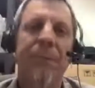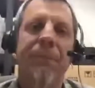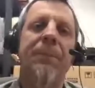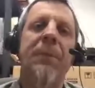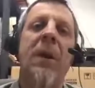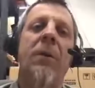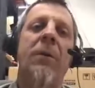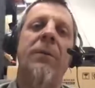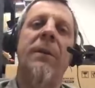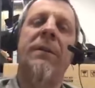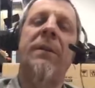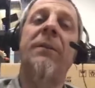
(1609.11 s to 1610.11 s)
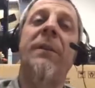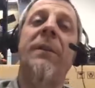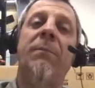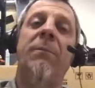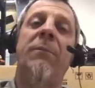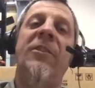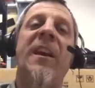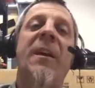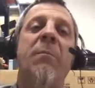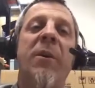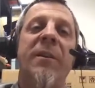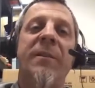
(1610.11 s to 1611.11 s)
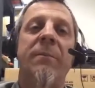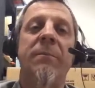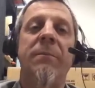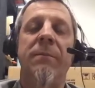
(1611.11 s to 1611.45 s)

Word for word: No, until the GM bought them.